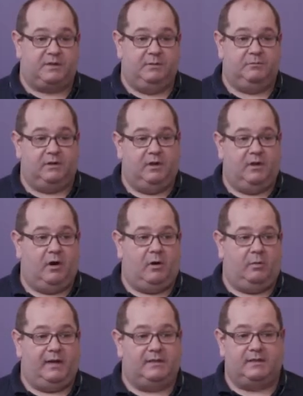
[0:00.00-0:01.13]
him to learn
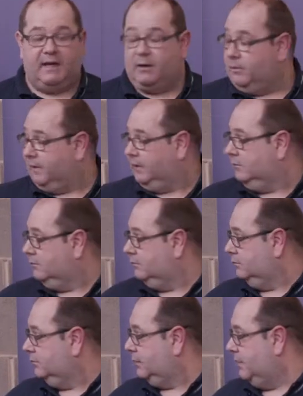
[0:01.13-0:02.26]
our ways and how we
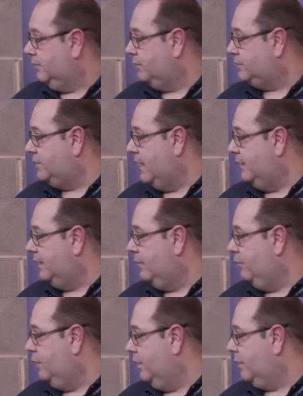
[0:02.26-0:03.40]
keep costs down
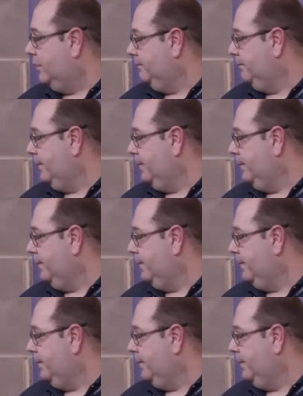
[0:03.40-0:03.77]
and work.